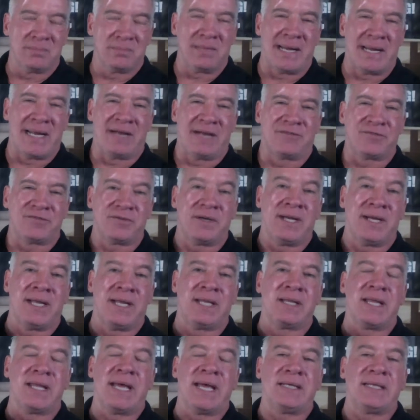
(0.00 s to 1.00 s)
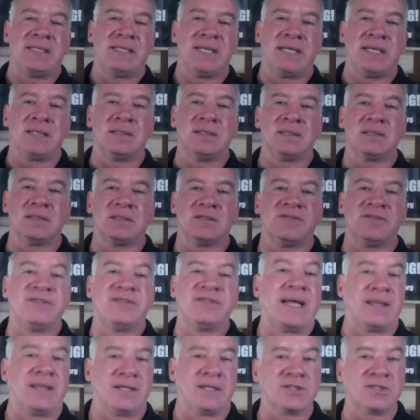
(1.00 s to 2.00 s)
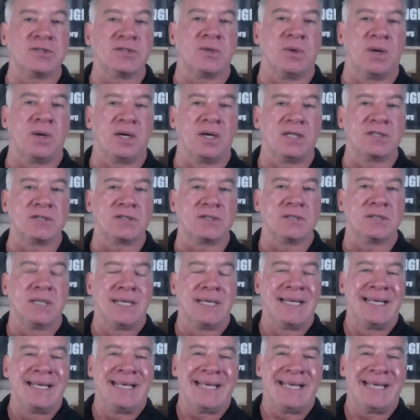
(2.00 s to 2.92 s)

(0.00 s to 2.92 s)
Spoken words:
by a friend that didn't vet the source,